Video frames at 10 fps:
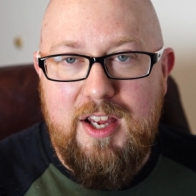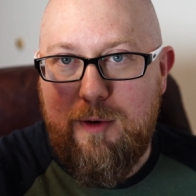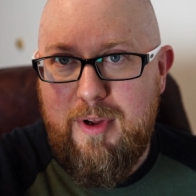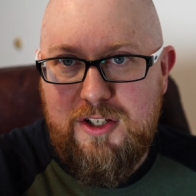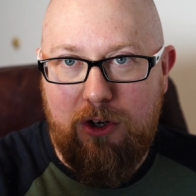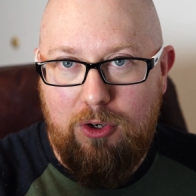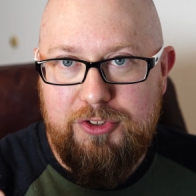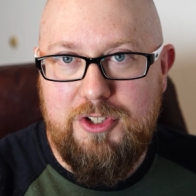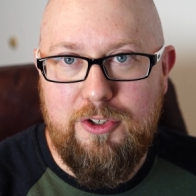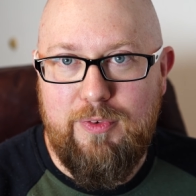it makes
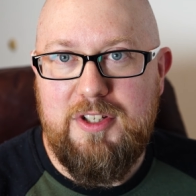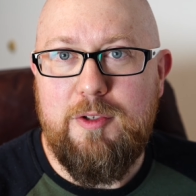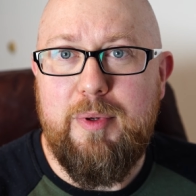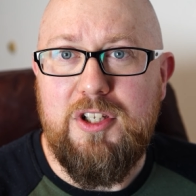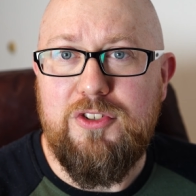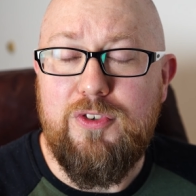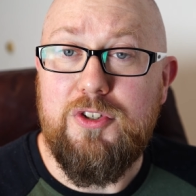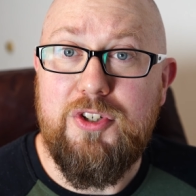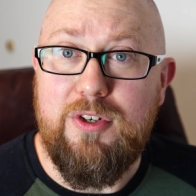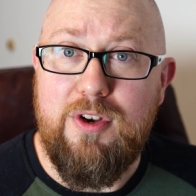alternate recipes for
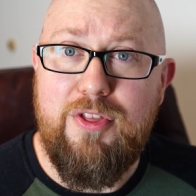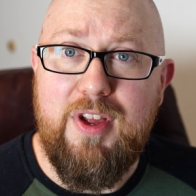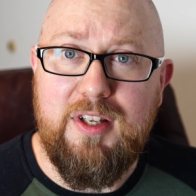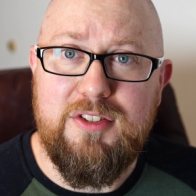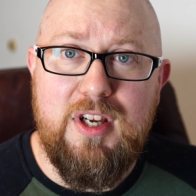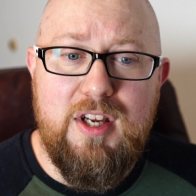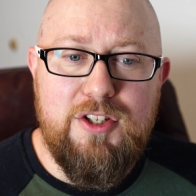certain things